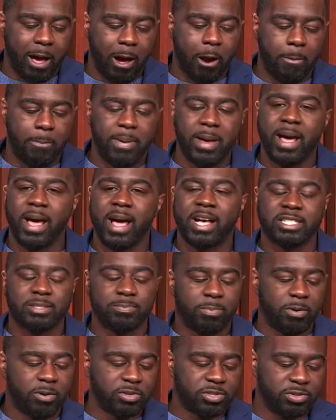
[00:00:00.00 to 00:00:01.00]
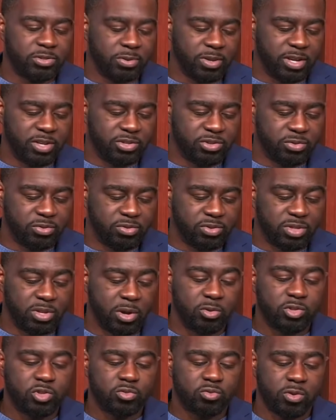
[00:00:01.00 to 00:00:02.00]
Our past personal issues
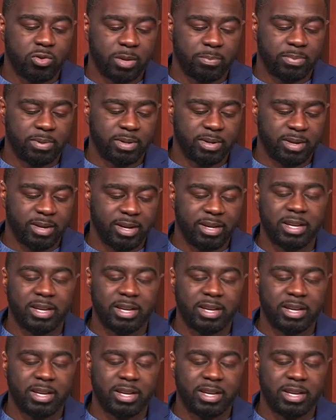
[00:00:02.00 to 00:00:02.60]
don't trump